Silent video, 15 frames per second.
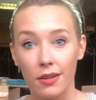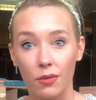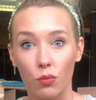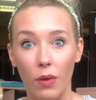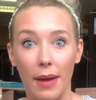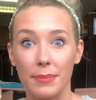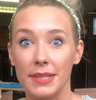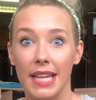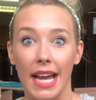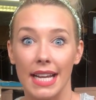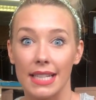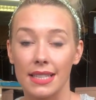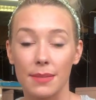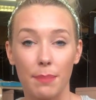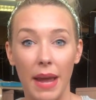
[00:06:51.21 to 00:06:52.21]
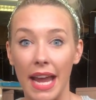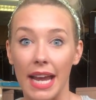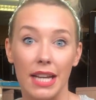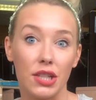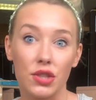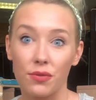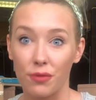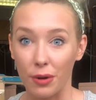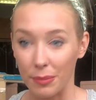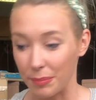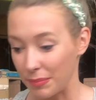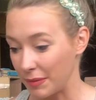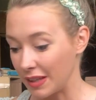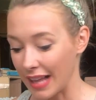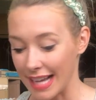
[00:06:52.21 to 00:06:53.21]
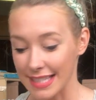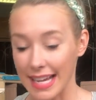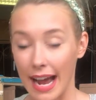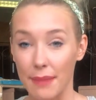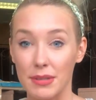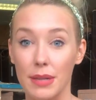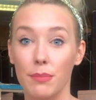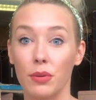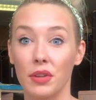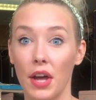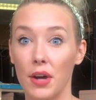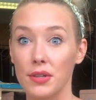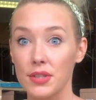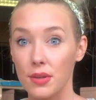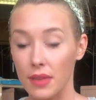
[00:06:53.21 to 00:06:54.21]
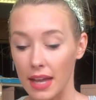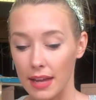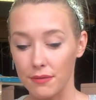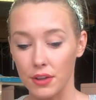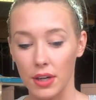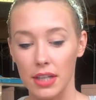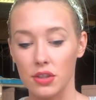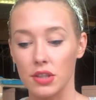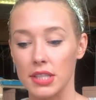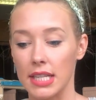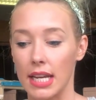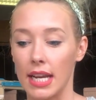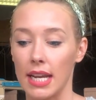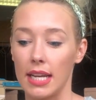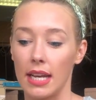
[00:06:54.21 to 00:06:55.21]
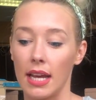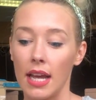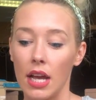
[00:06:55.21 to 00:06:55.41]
website's page for Class Captain below, so that if you're interested in